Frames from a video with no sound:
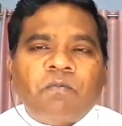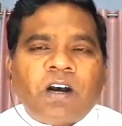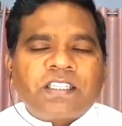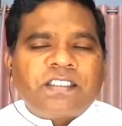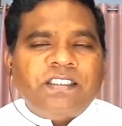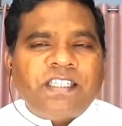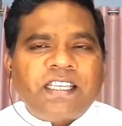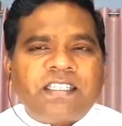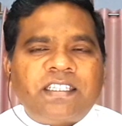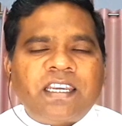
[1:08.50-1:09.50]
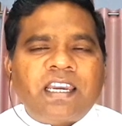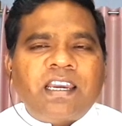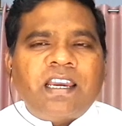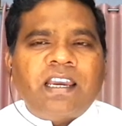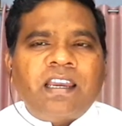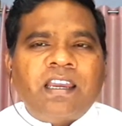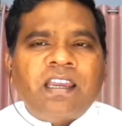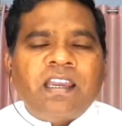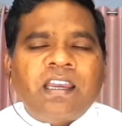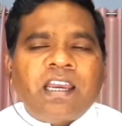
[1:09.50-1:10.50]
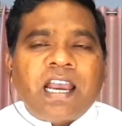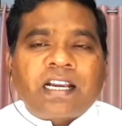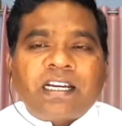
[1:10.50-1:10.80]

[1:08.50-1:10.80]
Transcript: was just a